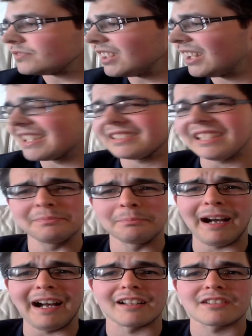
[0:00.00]
And it's his
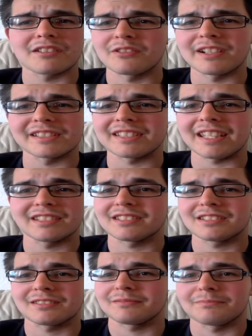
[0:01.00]
match, it's
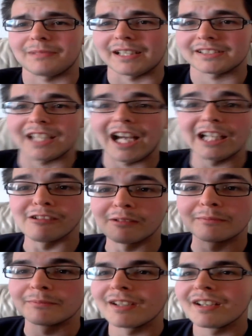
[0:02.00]
his
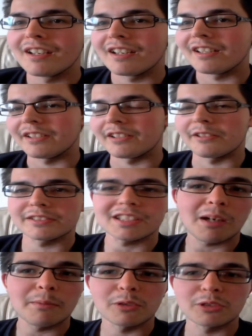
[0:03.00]
Asylum, it's
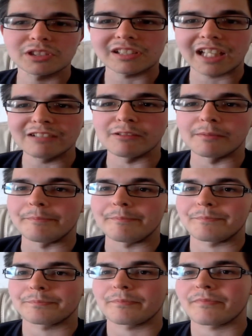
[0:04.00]
Ambrose Asylum.
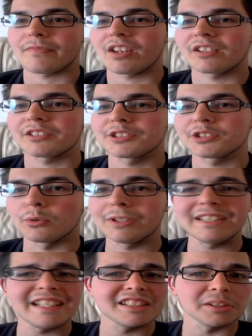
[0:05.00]
So
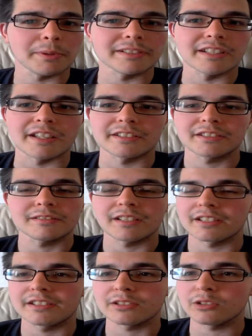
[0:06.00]
he needs to win this.
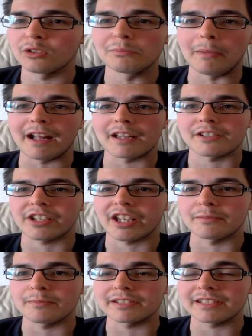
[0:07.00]
It's his own match
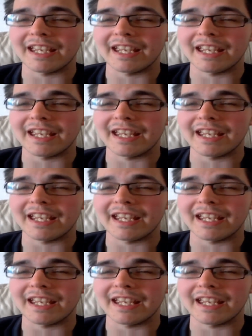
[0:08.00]
type, it's